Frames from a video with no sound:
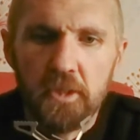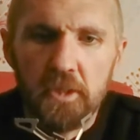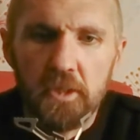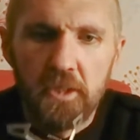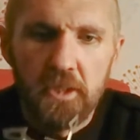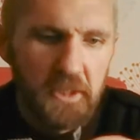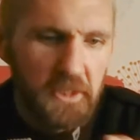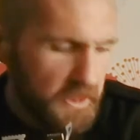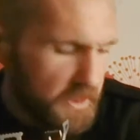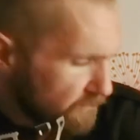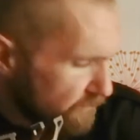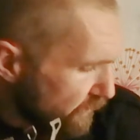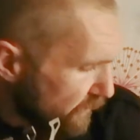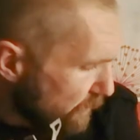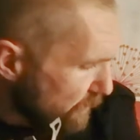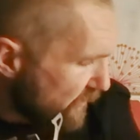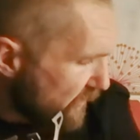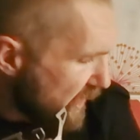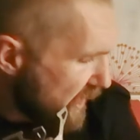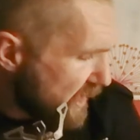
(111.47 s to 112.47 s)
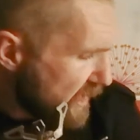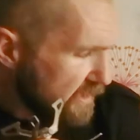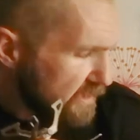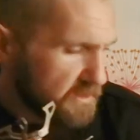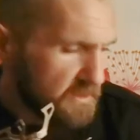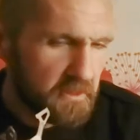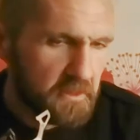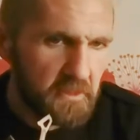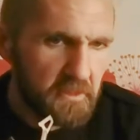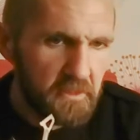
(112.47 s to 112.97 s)
and then from there
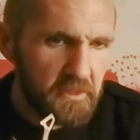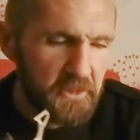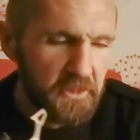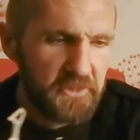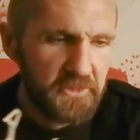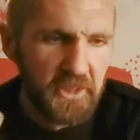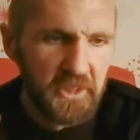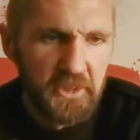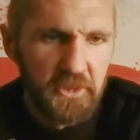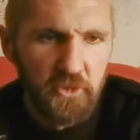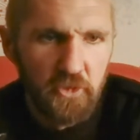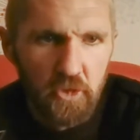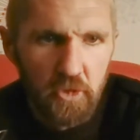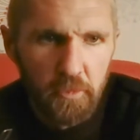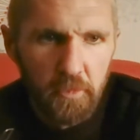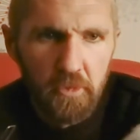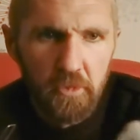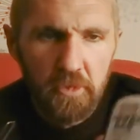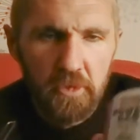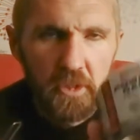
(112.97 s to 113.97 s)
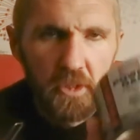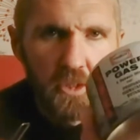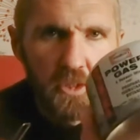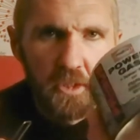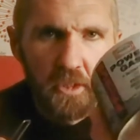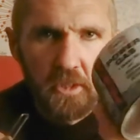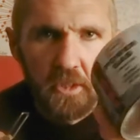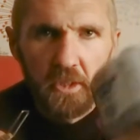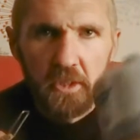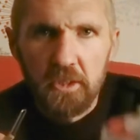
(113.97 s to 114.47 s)
you take your normal
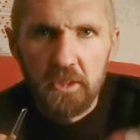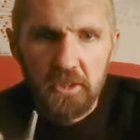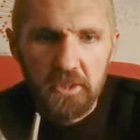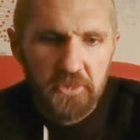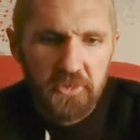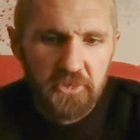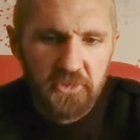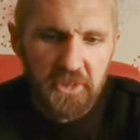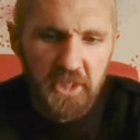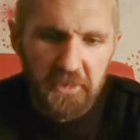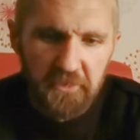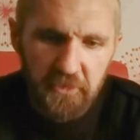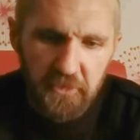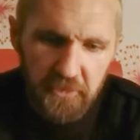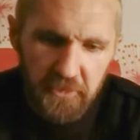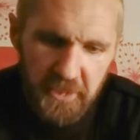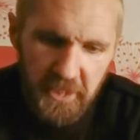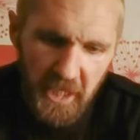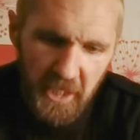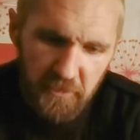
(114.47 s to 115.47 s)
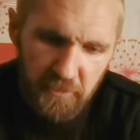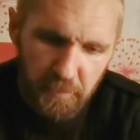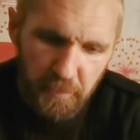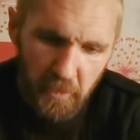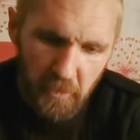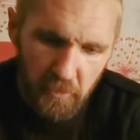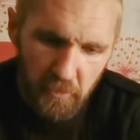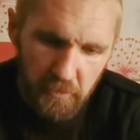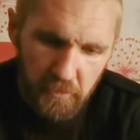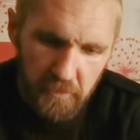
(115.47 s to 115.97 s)
standard gas
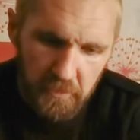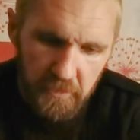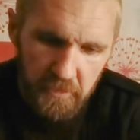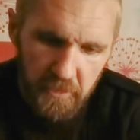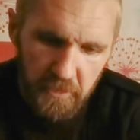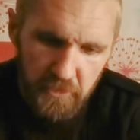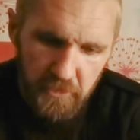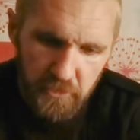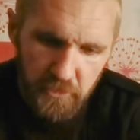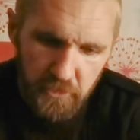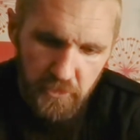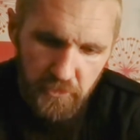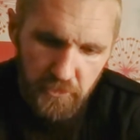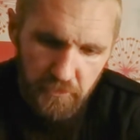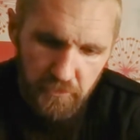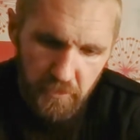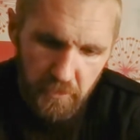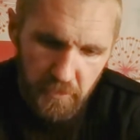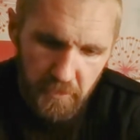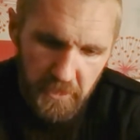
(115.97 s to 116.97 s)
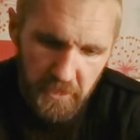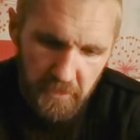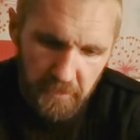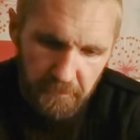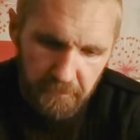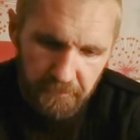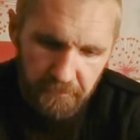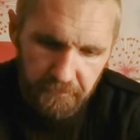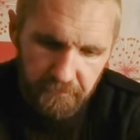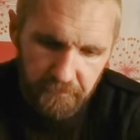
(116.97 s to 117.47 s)
bottle and you just screw it on,
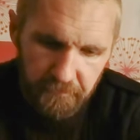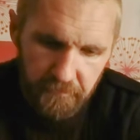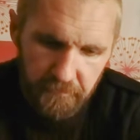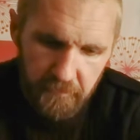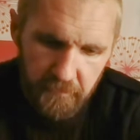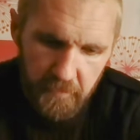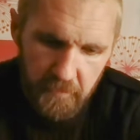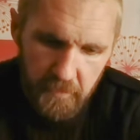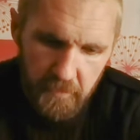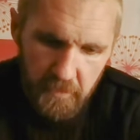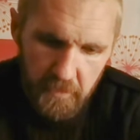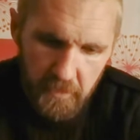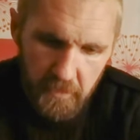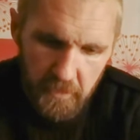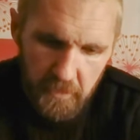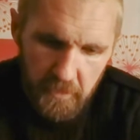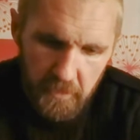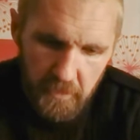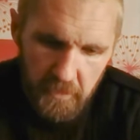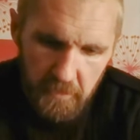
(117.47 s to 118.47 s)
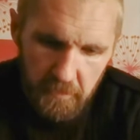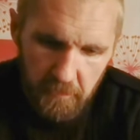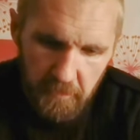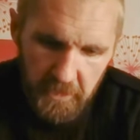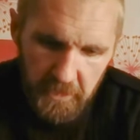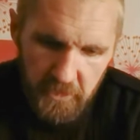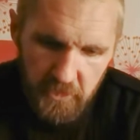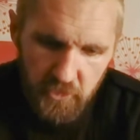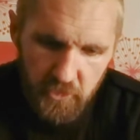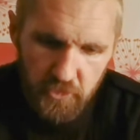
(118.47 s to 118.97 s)

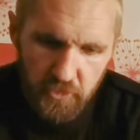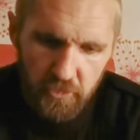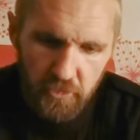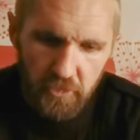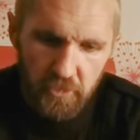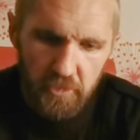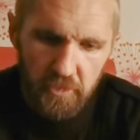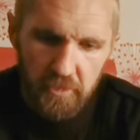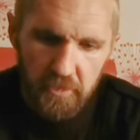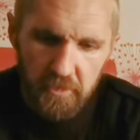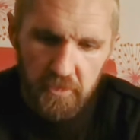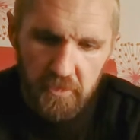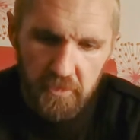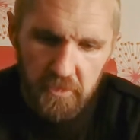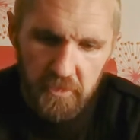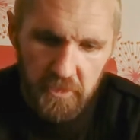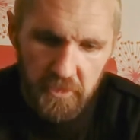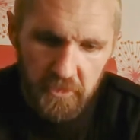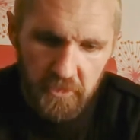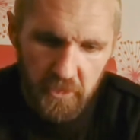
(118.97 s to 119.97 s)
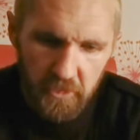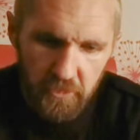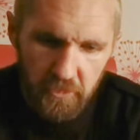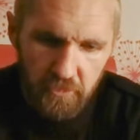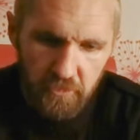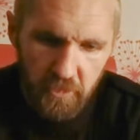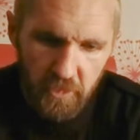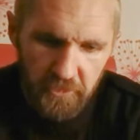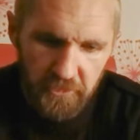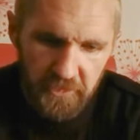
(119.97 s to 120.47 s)
making sure you're not
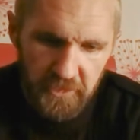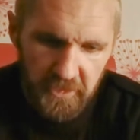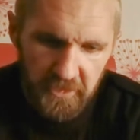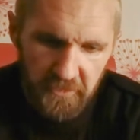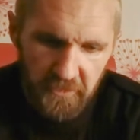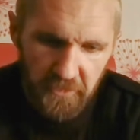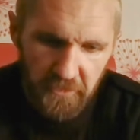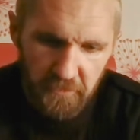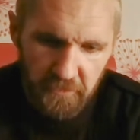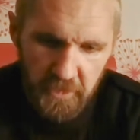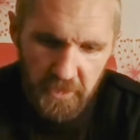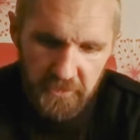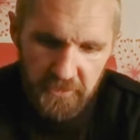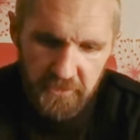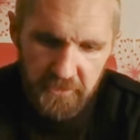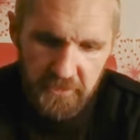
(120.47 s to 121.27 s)
crossing the threads.